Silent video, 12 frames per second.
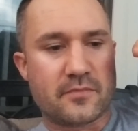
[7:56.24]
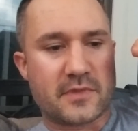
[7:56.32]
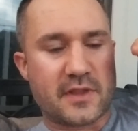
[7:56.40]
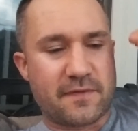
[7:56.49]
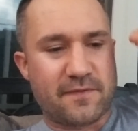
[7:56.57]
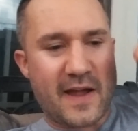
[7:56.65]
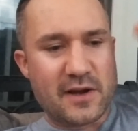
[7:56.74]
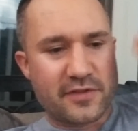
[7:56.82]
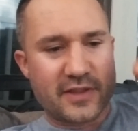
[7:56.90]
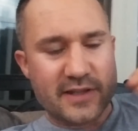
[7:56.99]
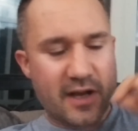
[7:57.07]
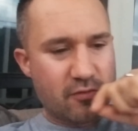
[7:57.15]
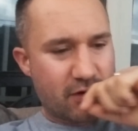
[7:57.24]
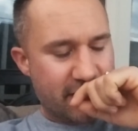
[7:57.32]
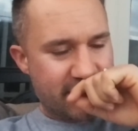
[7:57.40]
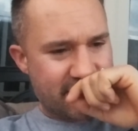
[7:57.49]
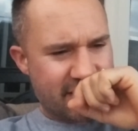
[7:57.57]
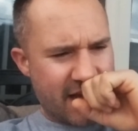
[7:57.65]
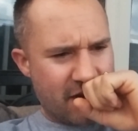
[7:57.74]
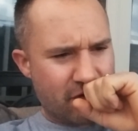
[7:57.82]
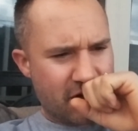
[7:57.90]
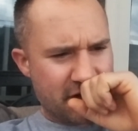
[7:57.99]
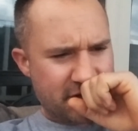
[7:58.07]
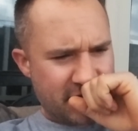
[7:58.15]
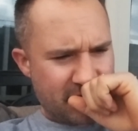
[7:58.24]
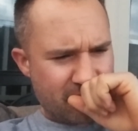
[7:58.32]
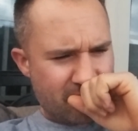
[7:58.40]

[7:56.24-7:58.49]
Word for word: the final thing that I wanted to say was,